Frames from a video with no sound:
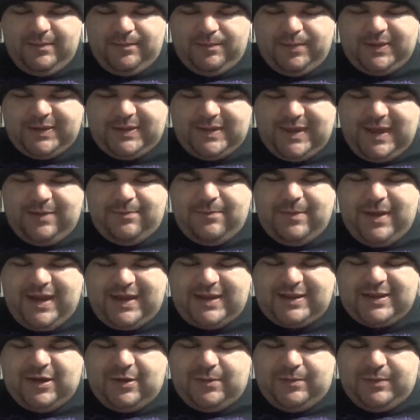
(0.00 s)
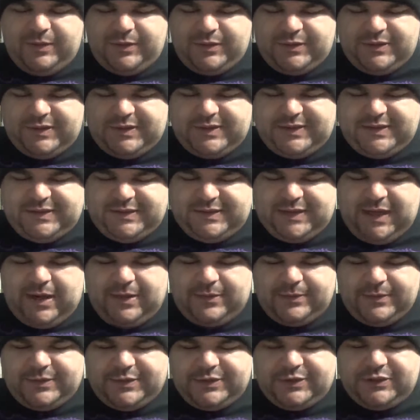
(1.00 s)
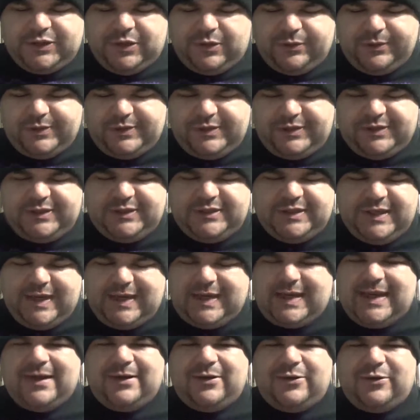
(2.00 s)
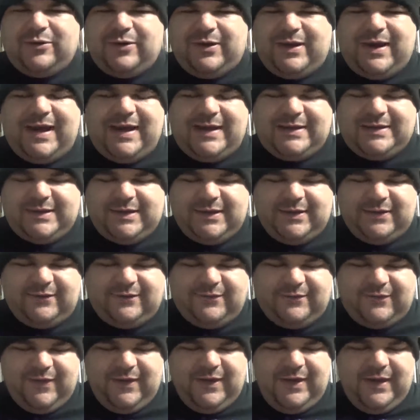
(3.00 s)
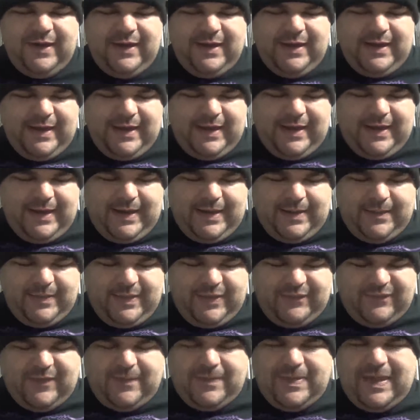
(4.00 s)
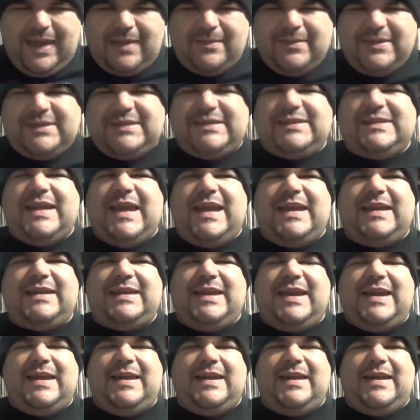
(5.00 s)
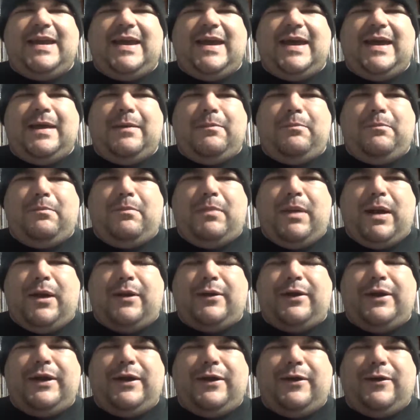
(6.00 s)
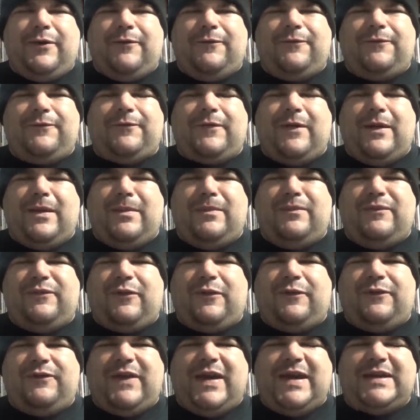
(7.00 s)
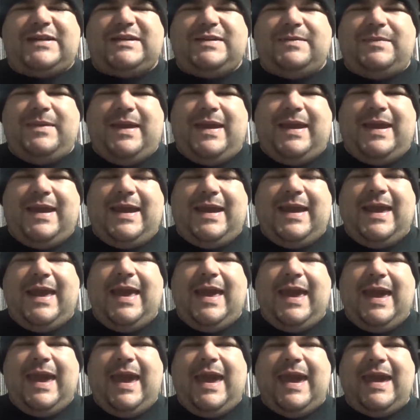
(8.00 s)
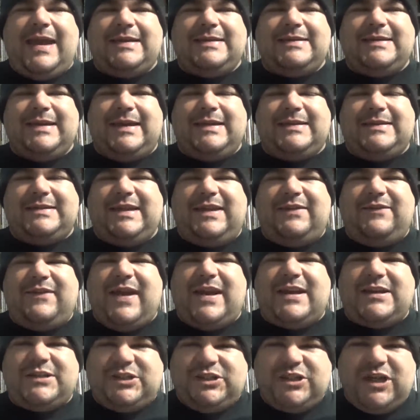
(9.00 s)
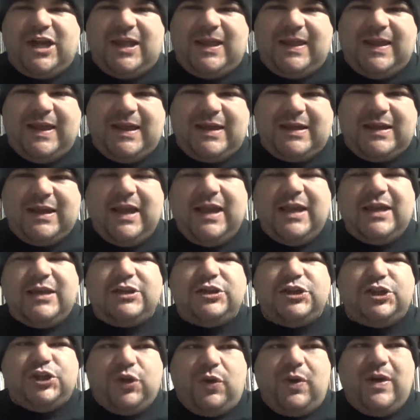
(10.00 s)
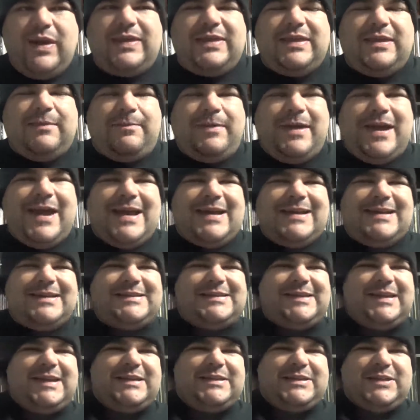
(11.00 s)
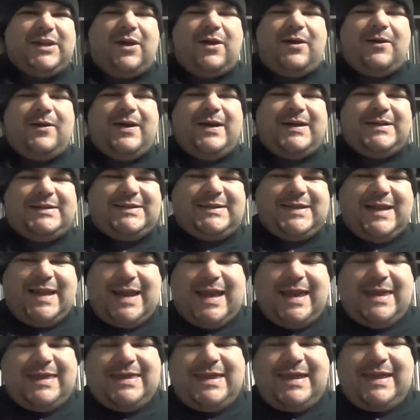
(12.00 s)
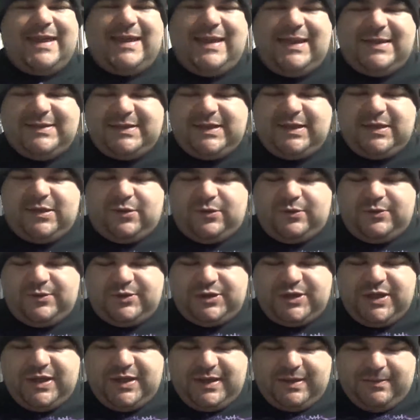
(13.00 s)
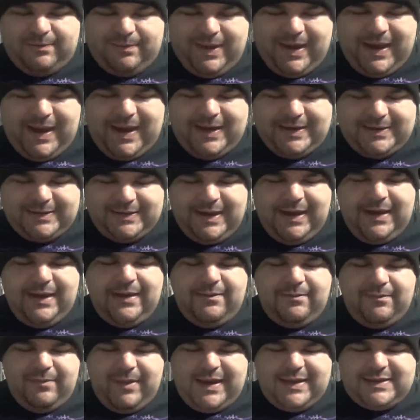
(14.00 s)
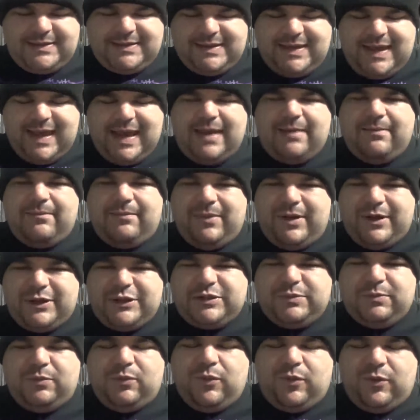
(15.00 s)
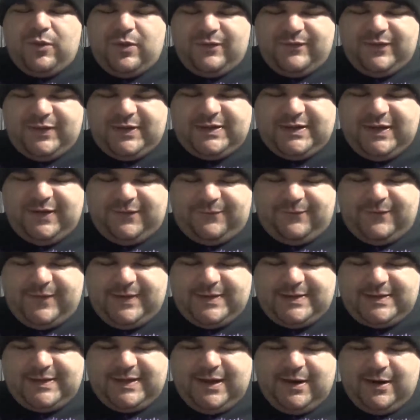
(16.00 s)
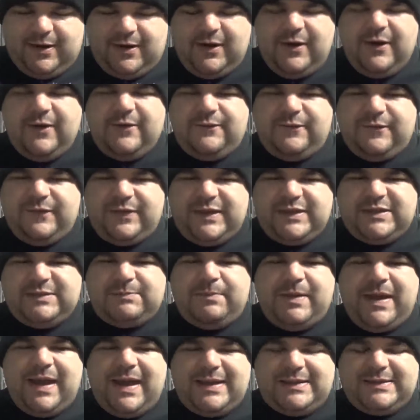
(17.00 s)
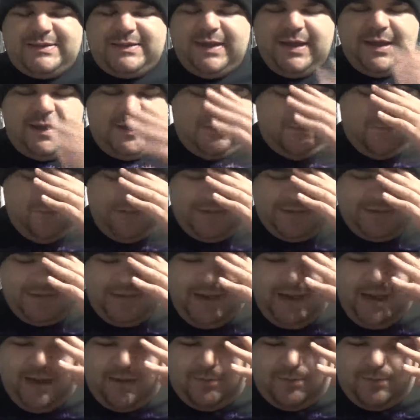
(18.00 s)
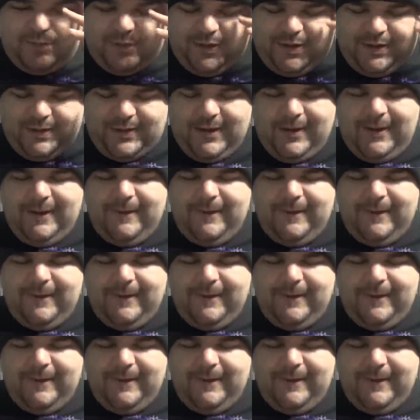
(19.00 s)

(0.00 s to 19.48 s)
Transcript: but they make their music sound so sick and creative. If I'm not mistaken, Mario from Vulvectomy and Devangelic joined the band as a guitarist, and I think his inclusion in the band makes that much more of a difference here for this band's later recent output.